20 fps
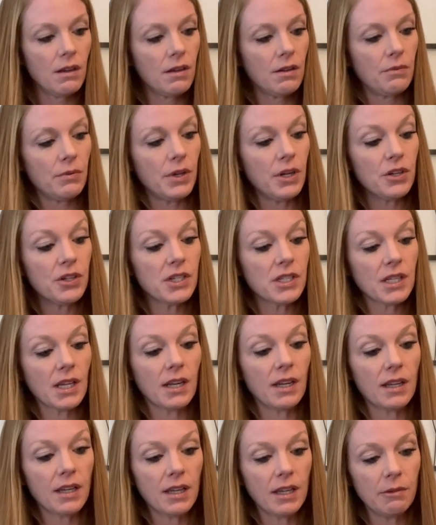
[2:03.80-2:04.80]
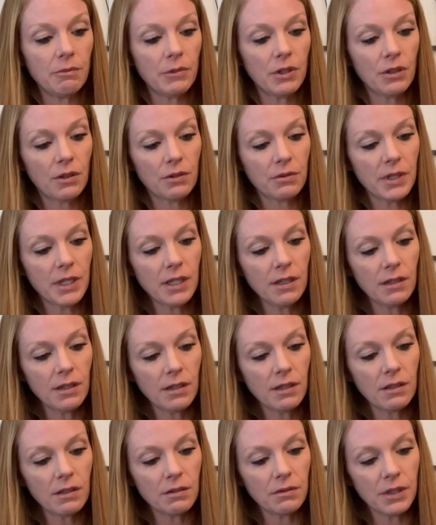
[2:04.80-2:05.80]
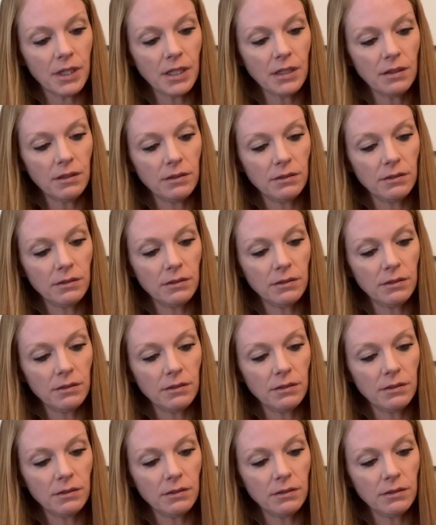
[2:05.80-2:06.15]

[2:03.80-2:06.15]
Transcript: we are just going to keep gluing and gluing